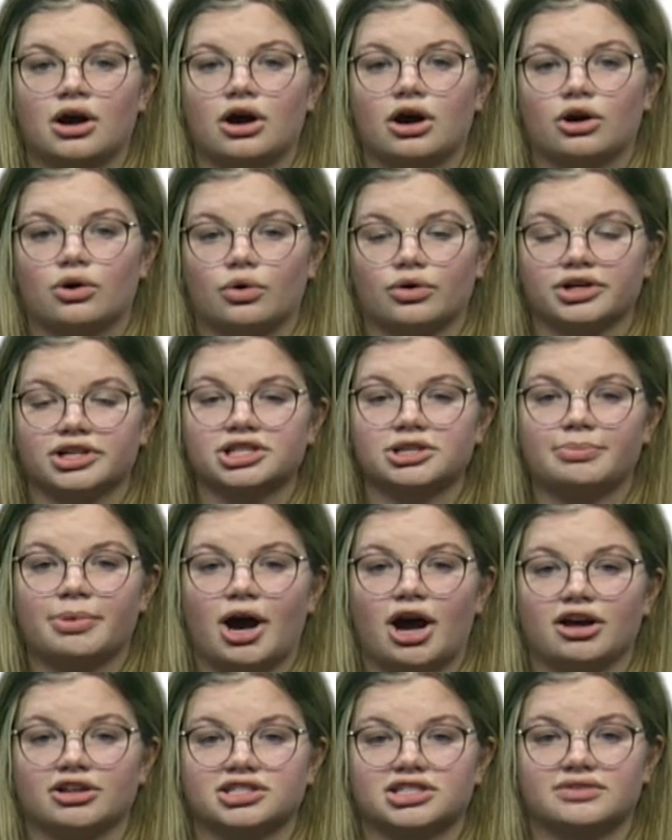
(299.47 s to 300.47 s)
According to
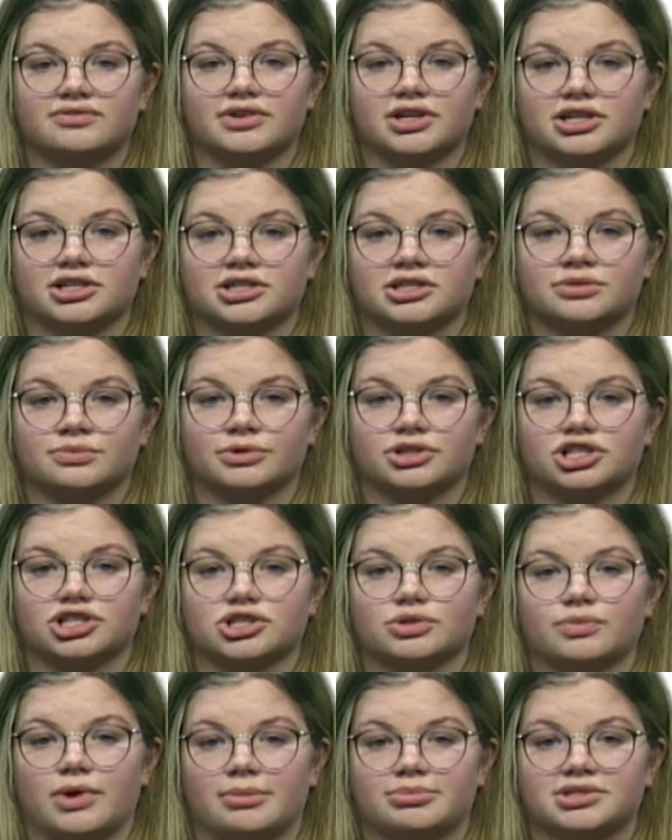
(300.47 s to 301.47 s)
PolicyViz, which is
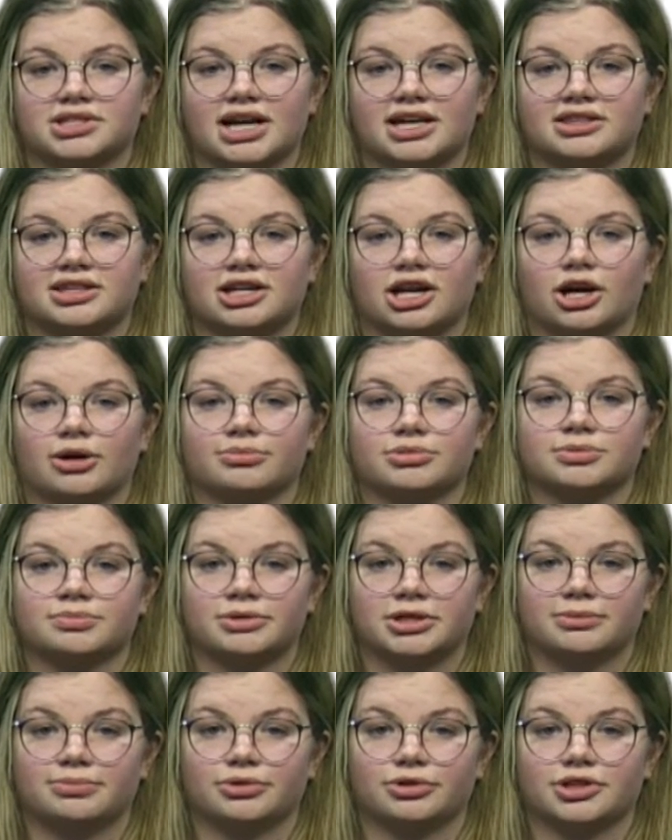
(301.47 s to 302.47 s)
a website that helps
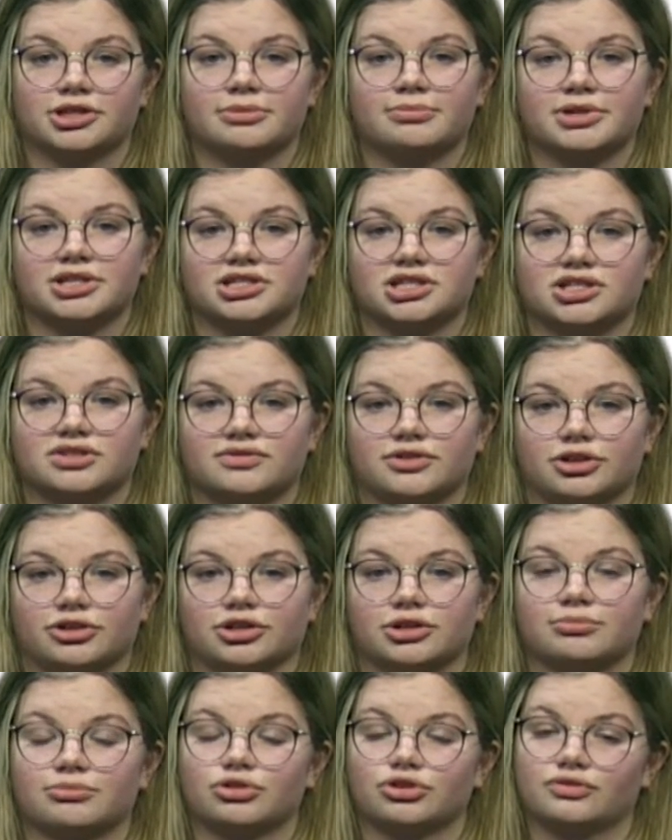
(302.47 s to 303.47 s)
people in the business
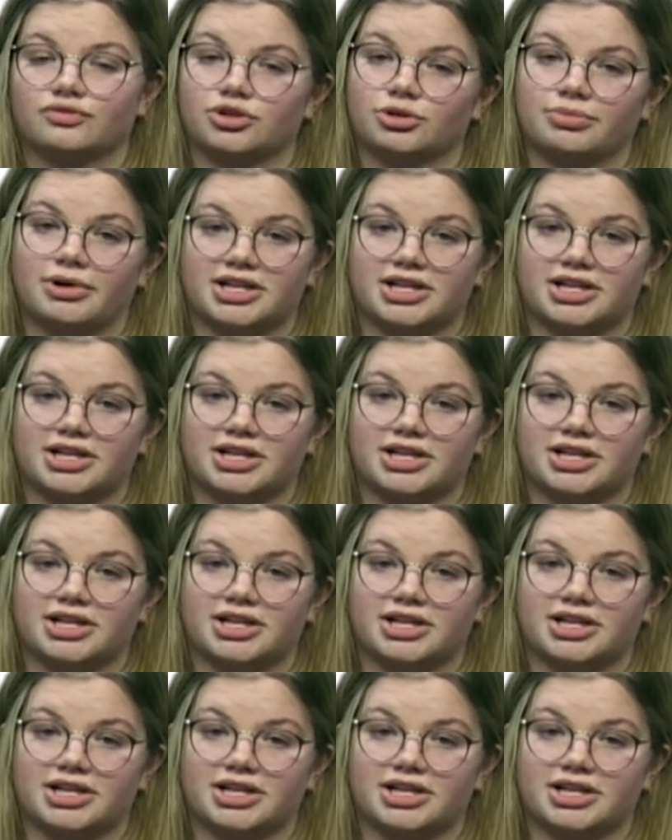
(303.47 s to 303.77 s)
field improve their